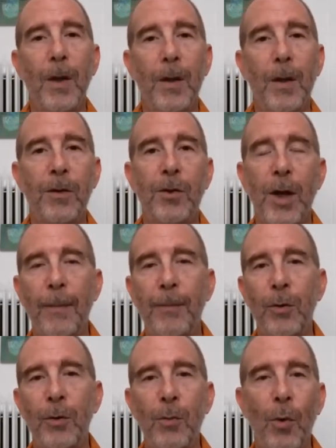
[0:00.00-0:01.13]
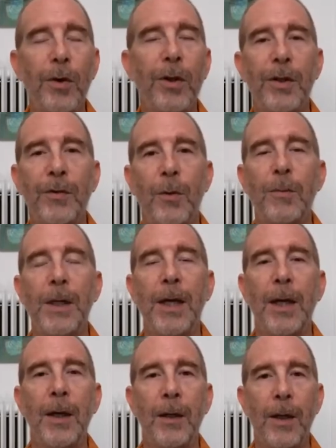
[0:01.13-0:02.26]
the chapter more or less from the
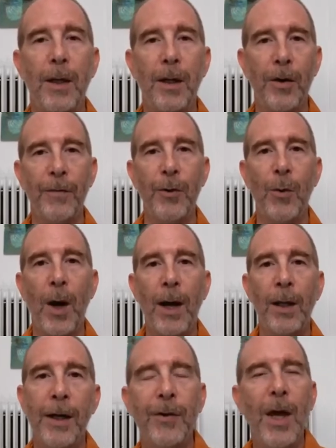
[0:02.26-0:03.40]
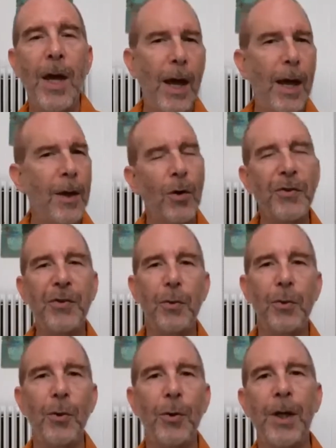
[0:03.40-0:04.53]
beginning, hitting on a few highlights, and also
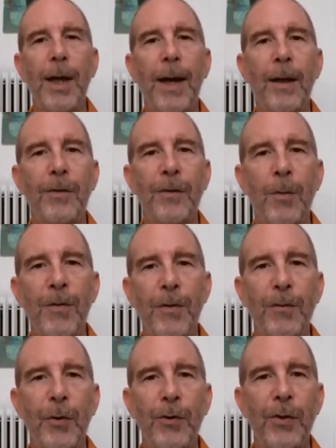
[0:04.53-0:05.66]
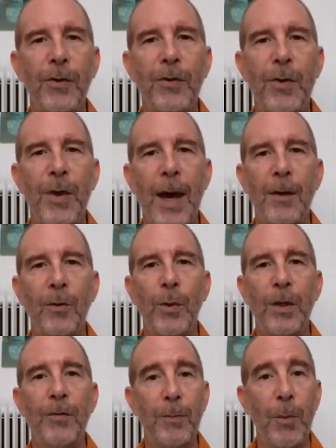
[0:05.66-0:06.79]
looking at some of the verses that
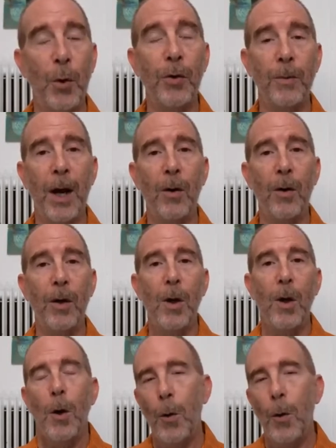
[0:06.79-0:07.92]
we've spoken about,